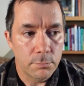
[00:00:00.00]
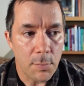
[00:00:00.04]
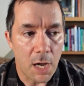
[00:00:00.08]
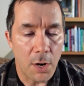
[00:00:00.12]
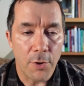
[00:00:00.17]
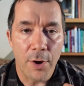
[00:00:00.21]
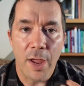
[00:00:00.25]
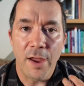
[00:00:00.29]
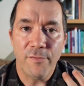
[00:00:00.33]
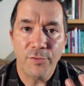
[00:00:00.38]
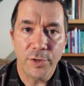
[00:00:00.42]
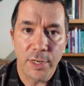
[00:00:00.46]

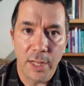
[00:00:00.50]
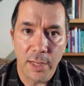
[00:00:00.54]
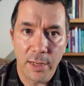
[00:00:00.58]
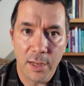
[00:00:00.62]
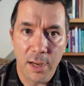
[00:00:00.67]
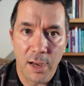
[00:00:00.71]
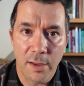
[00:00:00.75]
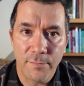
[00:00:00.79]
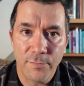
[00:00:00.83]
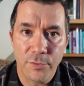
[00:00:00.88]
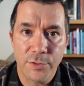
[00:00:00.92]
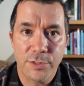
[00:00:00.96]
our everyday
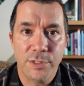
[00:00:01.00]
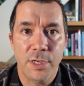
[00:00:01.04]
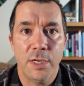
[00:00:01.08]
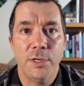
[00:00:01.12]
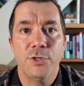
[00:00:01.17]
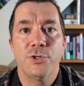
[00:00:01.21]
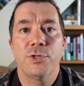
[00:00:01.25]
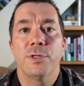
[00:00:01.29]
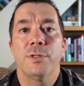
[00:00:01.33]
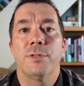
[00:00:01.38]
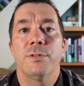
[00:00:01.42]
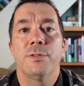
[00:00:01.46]

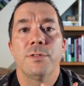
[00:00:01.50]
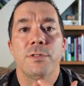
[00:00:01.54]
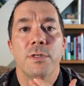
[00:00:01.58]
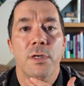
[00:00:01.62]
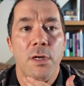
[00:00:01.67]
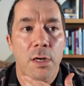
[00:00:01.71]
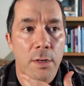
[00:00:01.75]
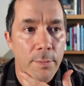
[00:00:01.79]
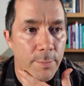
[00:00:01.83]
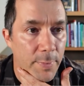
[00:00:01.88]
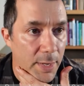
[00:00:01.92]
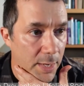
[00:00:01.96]
conversations
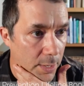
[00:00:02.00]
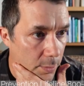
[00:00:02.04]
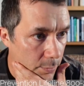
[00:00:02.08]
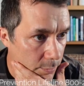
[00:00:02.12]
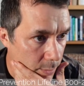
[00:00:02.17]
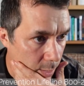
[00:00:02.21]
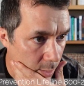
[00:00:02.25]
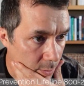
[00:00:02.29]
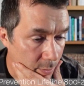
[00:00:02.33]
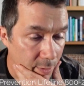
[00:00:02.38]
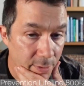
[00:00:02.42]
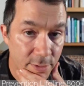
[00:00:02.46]

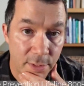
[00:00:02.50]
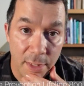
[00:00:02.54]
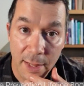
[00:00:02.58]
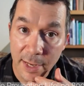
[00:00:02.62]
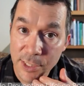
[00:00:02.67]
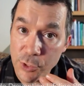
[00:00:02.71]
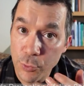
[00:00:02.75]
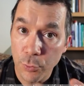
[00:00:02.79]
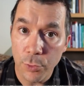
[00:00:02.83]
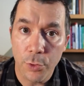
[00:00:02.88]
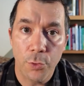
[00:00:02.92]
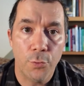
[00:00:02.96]
about our
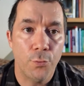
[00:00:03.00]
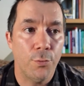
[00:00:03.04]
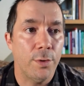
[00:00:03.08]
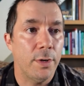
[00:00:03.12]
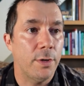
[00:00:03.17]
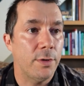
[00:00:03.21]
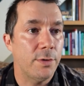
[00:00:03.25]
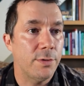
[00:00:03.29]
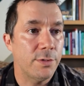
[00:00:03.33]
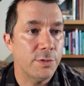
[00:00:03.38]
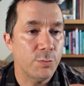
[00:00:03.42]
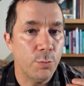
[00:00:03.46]
intellectual
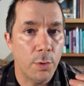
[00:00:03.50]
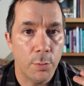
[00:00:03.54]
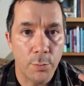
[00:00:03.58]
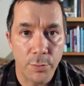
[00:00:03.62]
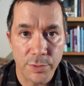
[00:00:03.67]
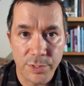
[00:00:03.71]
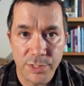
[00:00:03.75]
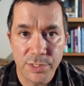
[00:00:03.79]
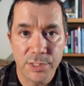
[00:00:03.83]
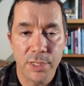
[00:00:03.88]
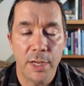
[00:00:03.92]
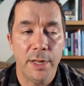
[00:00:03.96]
careers, what
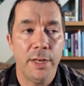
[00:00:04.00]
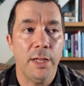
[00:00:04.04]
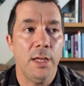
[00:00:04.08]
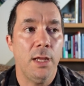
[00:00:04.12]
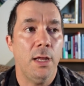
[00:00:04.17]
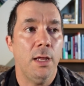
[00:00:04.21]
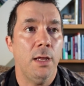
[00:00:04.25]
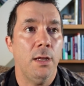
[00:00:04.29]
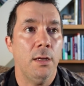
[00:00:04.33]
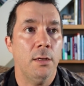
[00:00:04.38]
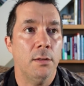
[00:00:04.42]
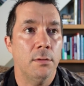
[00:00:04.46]
we're
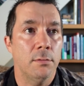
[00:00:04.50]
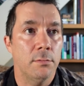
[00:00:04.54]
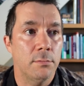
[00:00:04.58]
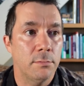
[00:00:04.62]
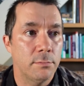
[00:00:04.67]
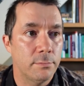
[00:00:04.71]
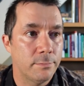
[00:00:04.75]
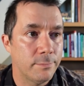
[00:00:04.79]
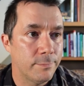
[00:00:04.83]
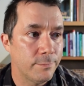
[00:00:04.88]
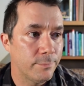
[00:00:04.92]
studying,